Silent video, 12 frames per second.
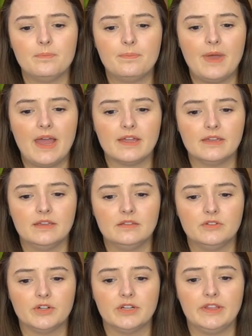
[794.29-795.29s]
Back
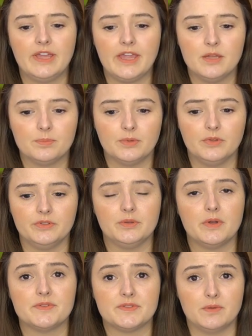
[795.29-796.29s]
in early April,
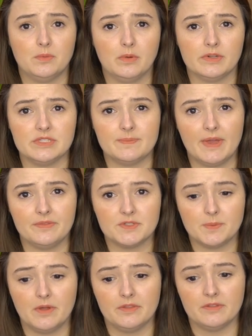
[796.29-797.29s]
you also warned about the
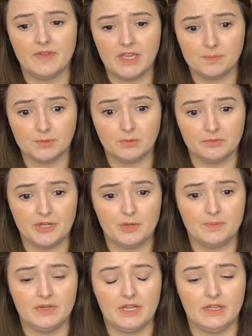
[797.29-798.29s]
12th of April
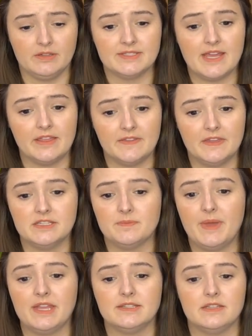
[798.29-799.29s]
reopening, telling The
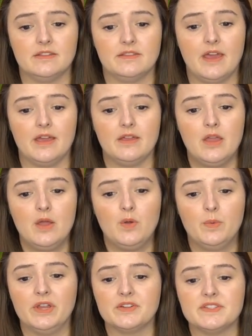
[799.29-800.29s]
Independent that
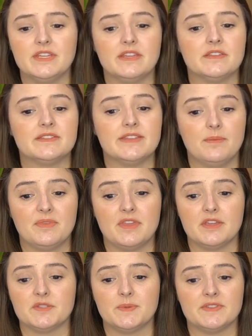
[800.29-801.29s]
we are seeing the same
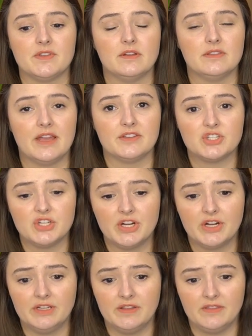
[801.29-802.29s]
things we saw last
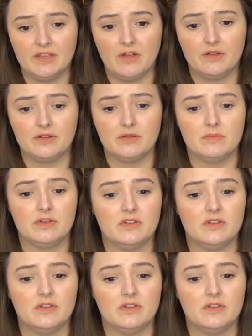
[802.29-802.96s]
year and in the autumn.